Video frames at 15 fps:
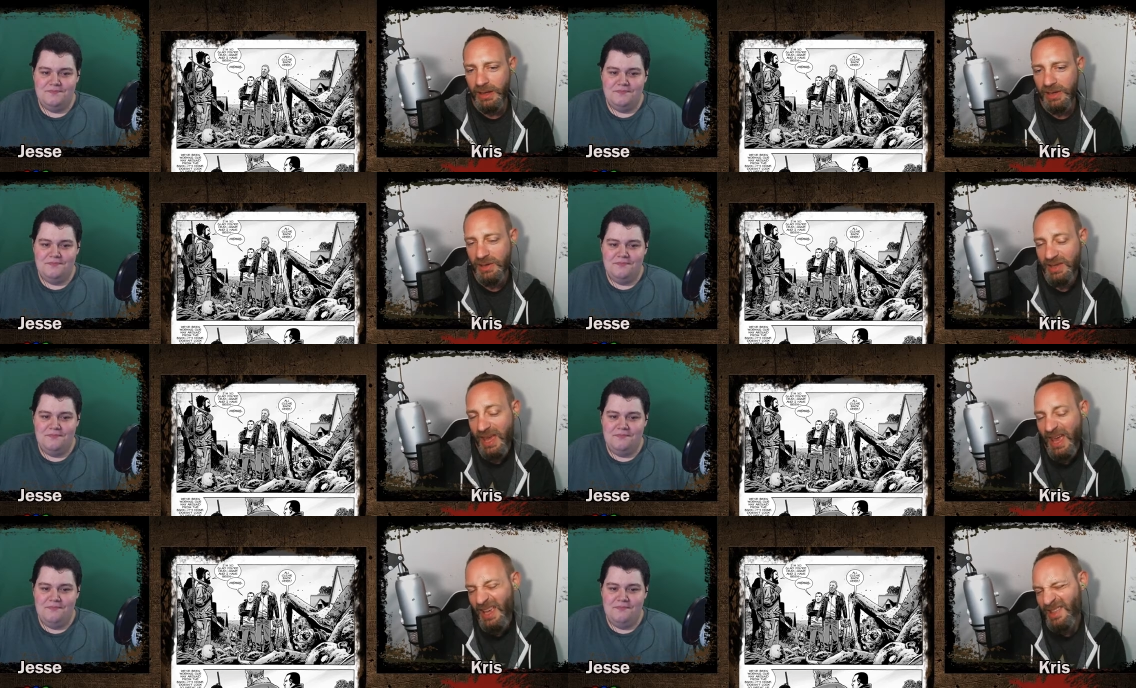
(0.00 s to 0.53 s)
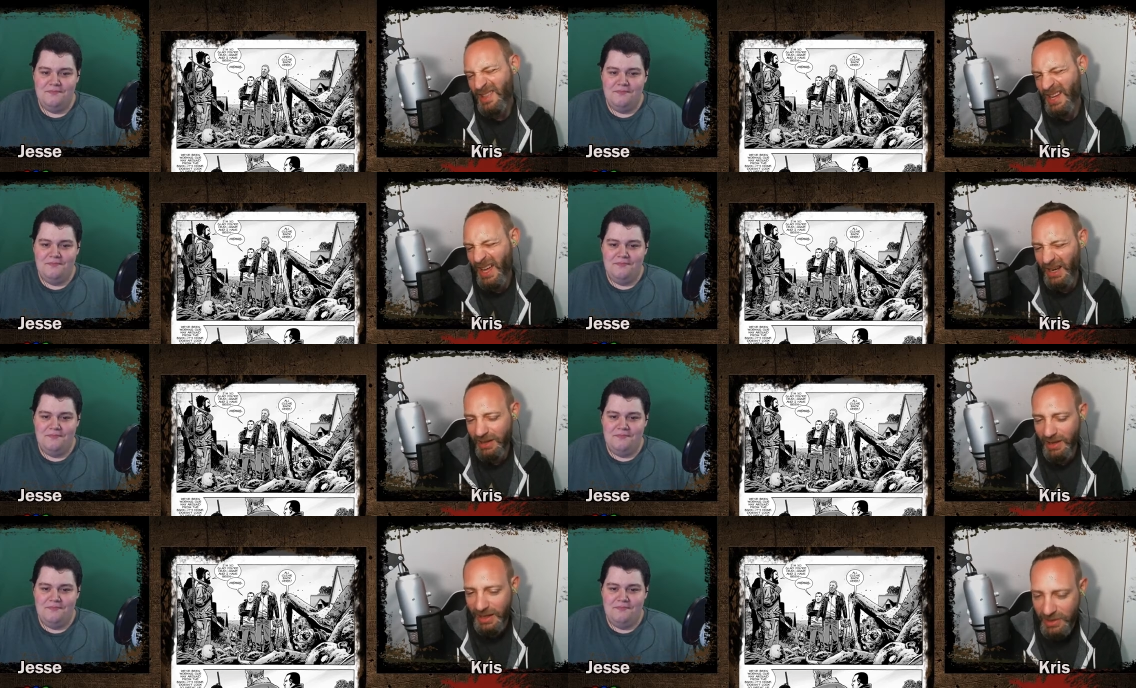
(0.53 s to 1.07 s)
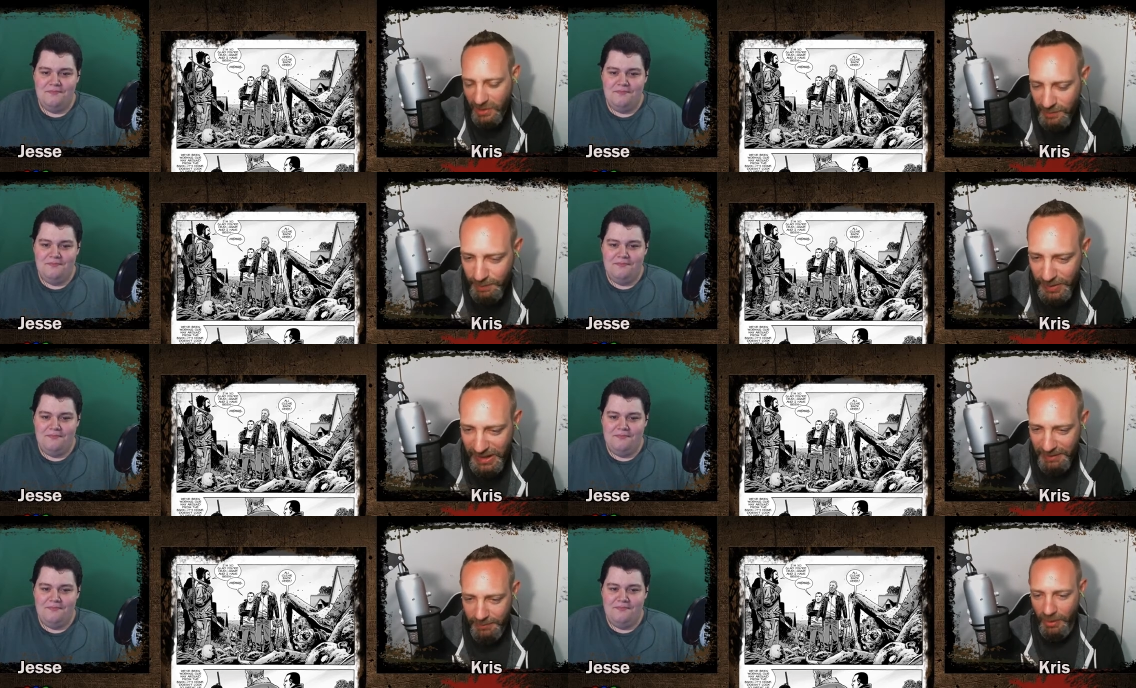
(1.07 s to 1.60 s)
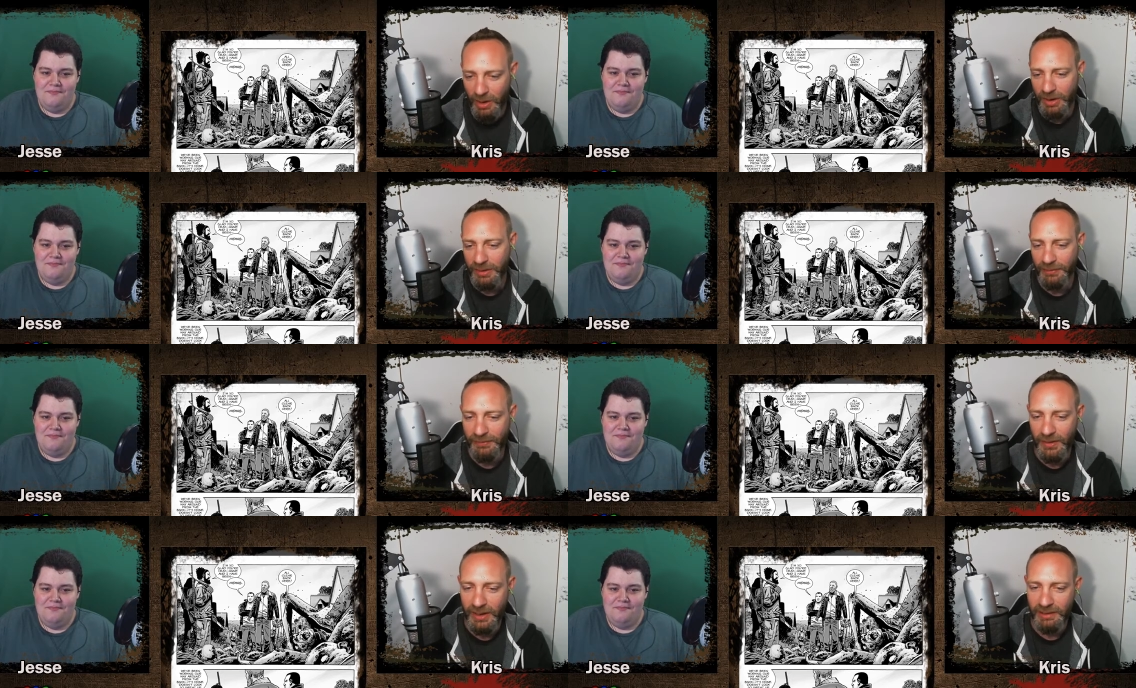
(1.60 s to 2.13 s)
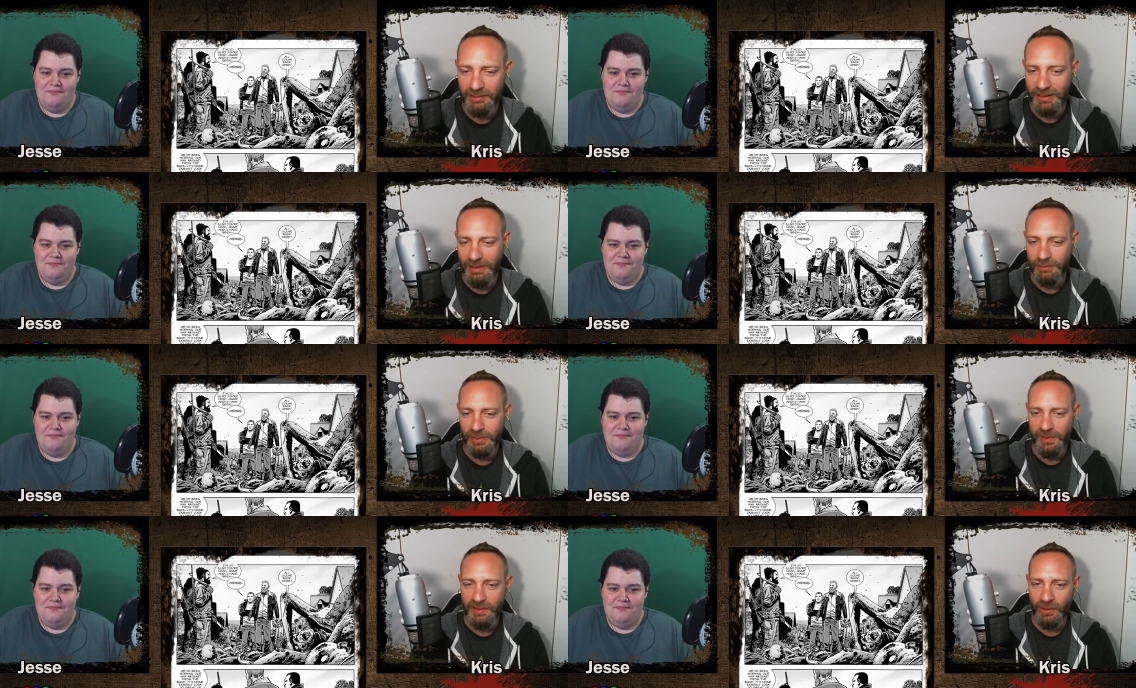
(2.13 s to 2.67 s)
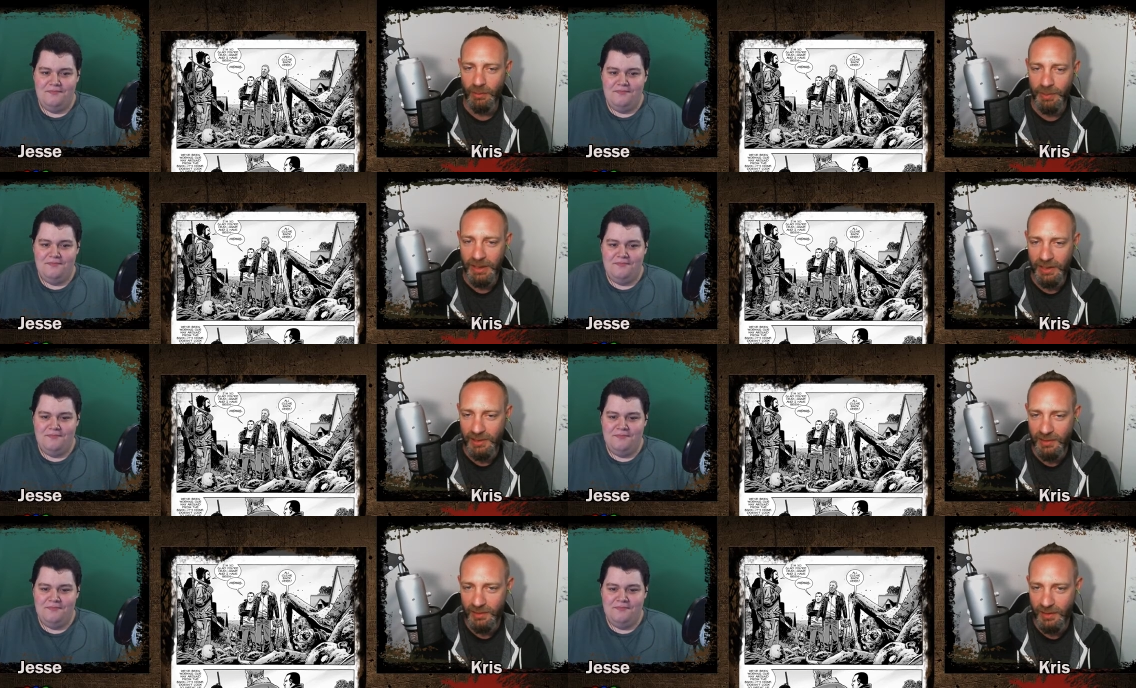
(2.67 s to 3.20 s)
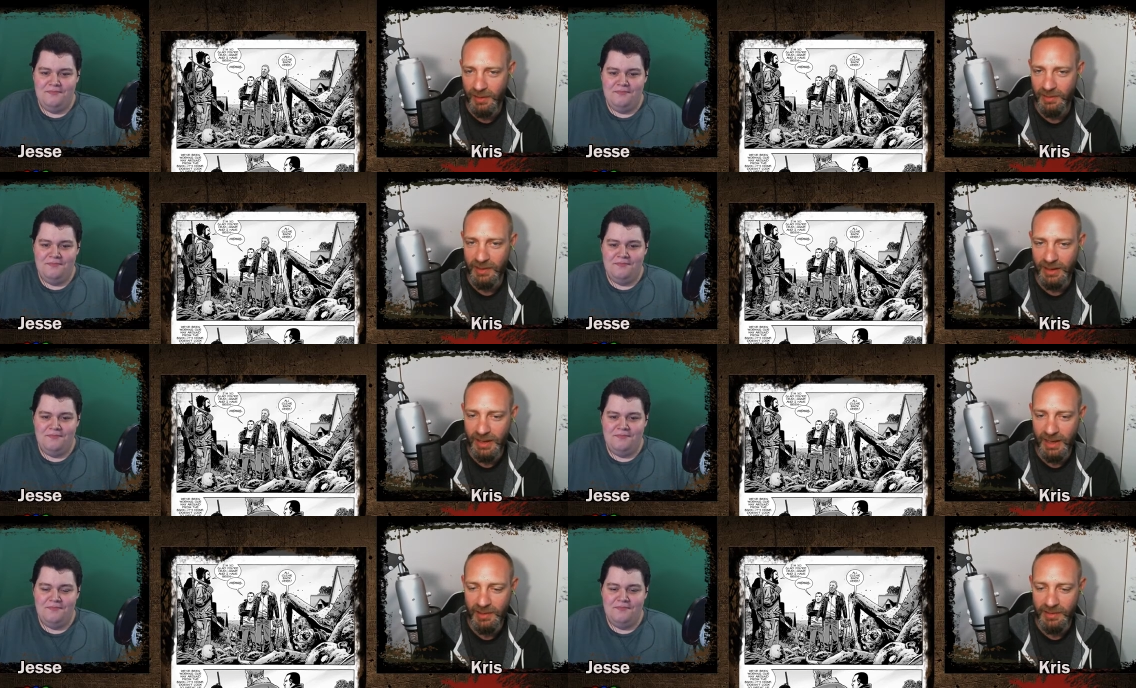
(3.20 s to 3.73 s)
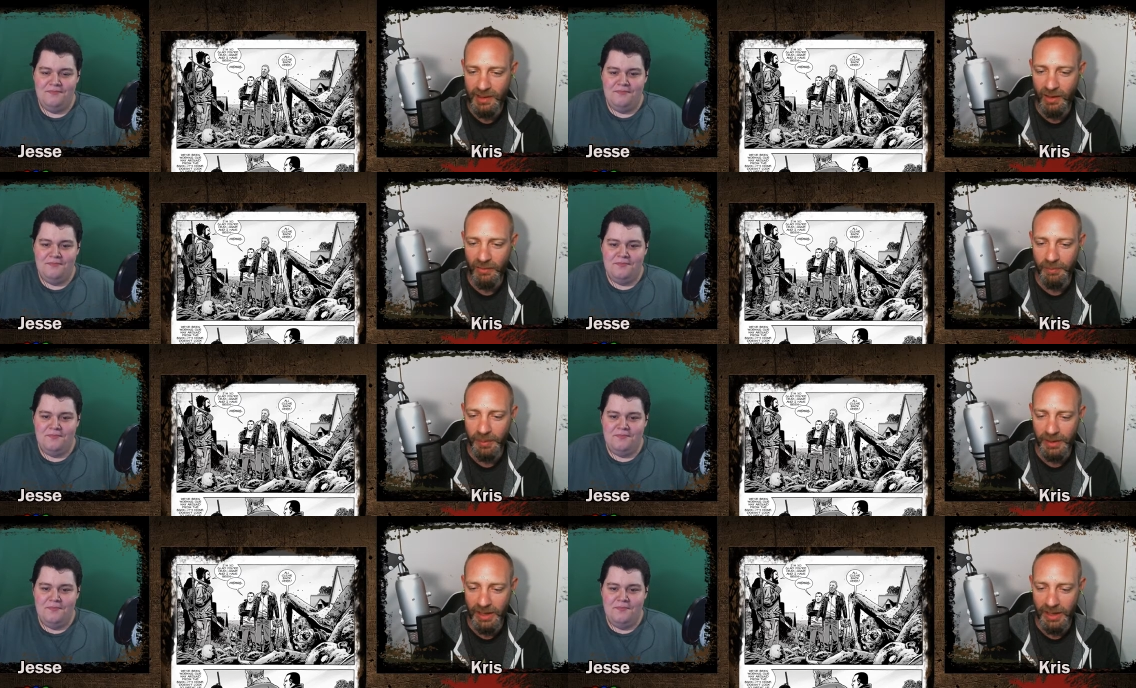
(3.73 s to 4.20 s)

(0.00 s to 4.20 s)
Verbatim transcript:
Speaker 1: he's yeah, he's kind of like just being part of the fucking team, but still being his his dickhead self.